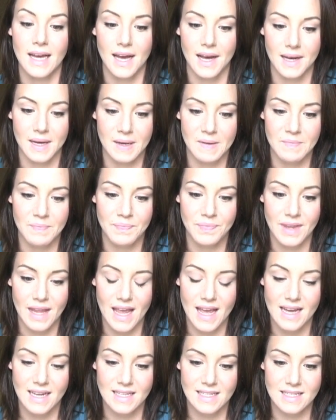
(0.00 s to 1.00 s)

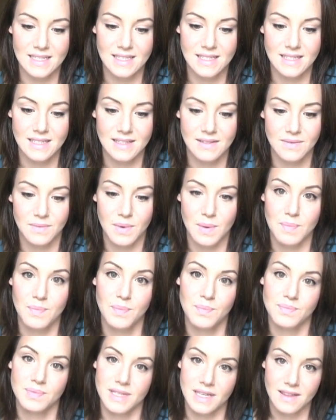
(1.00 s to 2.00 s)
And we
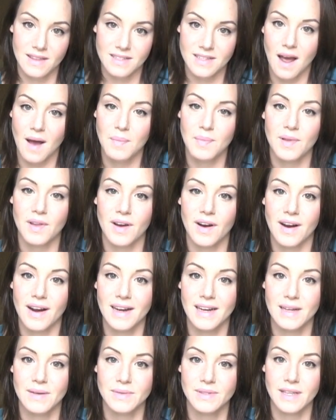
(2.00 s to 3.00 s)
did the Doppler,
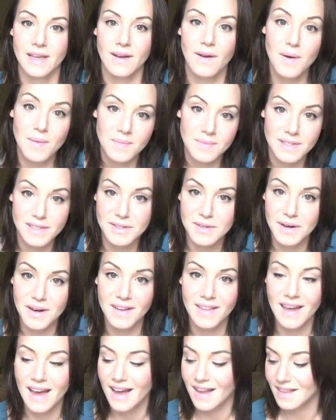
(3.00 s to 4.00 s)
and he was like, "Oh, did you
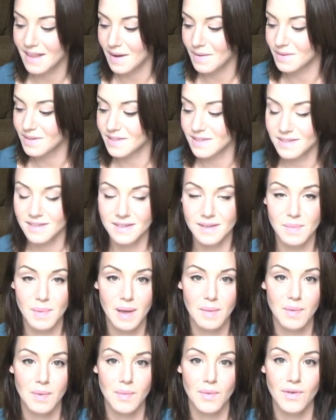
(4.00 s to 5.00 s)
hear that? That was the
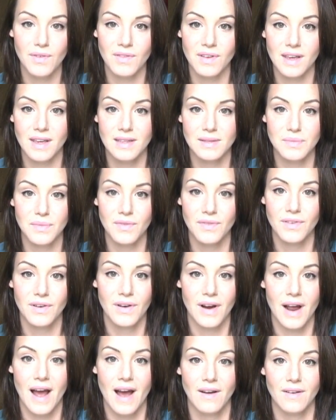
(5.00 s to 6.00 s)
baby moving. He's moving
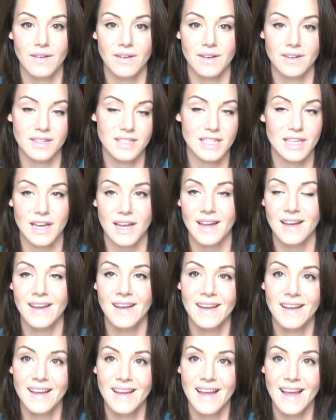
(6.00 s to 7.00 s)
around," or she.
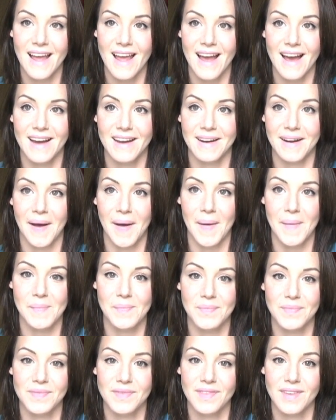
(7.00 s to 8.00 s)
And
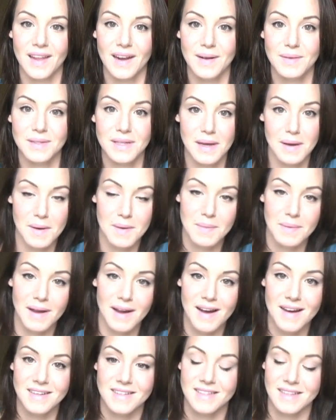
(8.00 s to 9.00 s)
I was like, "Oh my
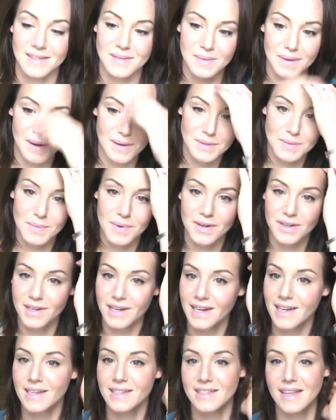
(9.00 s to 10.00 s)
gosh, that's what I was
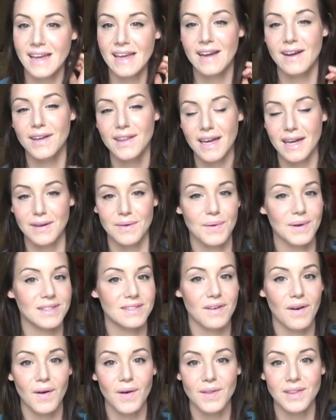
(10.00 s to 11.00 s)
wondering," because I hear that
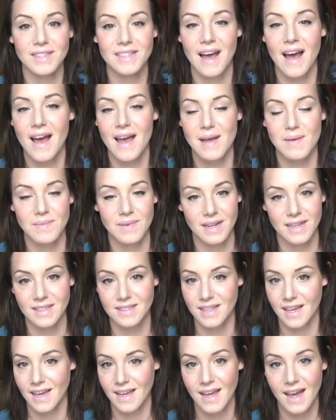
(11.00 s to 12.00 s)
noise all the time. And
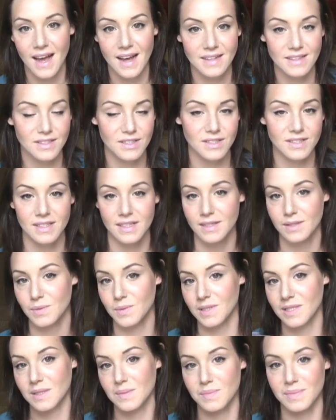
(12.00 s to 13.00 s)
he's like, "Yeah, it's just like
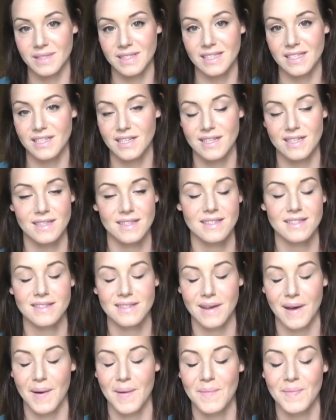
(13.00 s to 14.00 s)
switching positions."
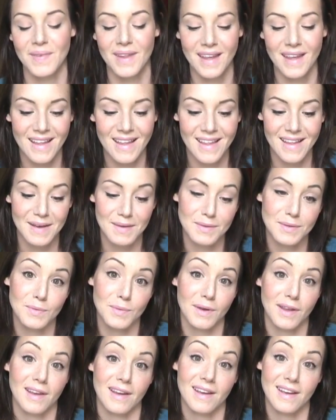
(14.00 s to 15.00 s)
So it was
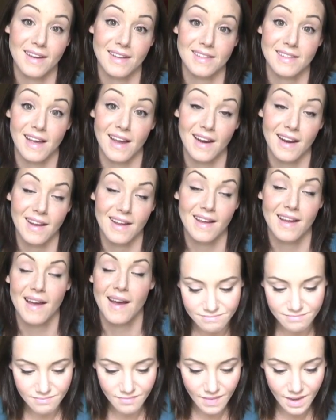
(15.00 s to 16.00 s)
really exciting.
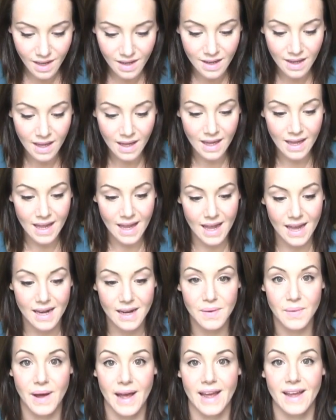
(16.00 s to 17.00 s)

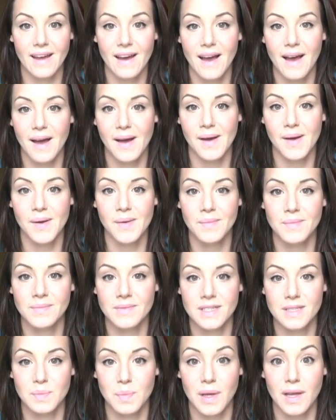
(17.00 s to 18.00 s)
Anyway,
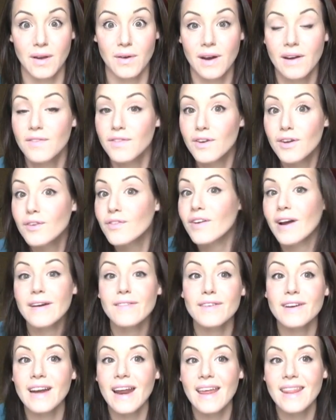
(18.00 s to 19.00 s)
just be grateful for
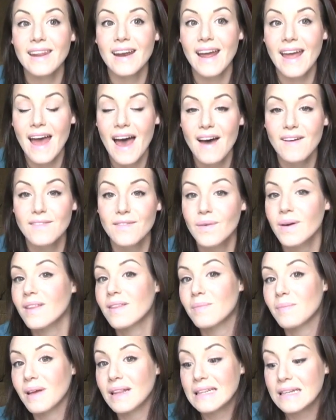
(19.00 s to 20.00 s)
every day that I have
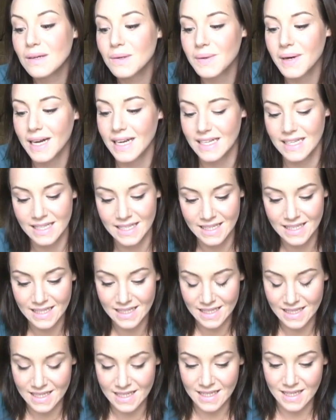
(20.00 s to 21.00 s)
with my little one.
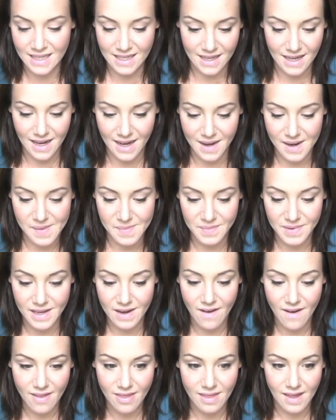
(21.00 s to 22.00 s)

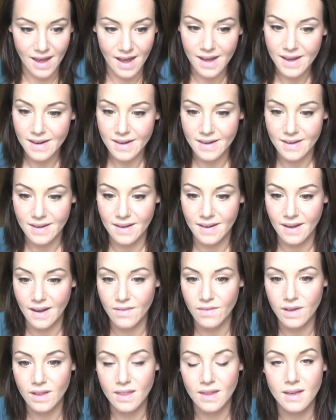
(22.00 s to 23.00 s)
Beyond that,
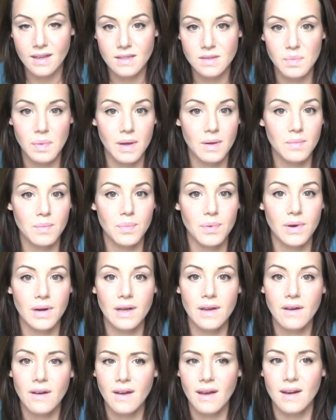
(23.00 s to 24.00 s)
everything has been
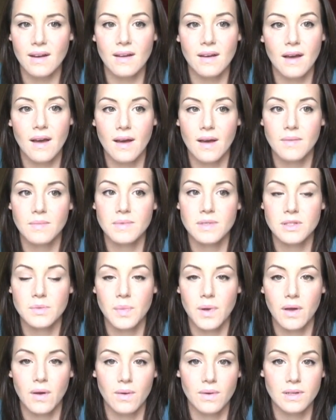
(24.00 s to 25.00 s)
pretty good. Just
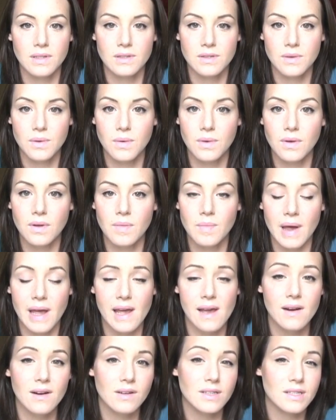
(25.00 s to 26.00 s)
been going to school. My
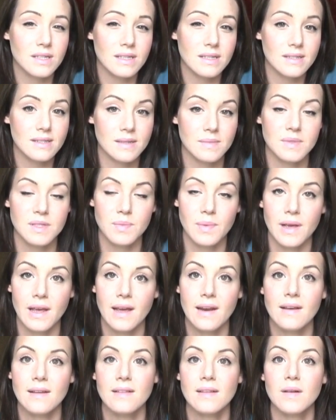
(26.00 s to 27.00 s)
energy seems to be
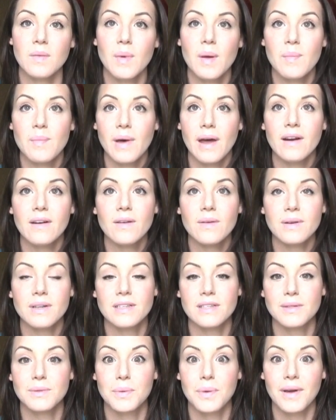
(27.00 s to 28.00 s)
getting a little bit better, which
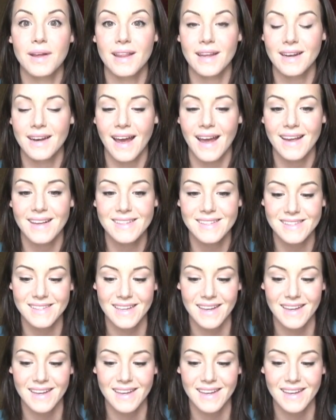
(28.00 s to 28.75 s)
is really nice.